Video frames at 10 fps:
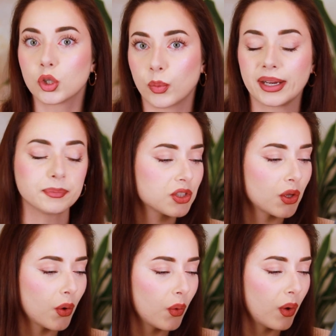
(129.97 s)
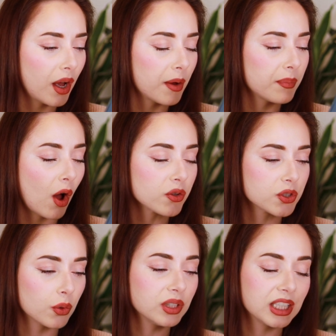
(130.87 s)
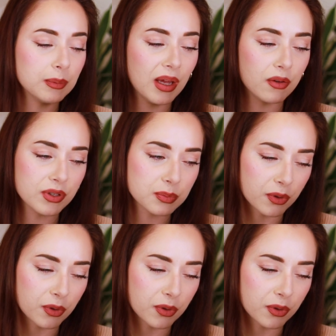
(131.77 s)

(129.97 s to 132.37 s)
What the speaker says: great. So also the key benefits: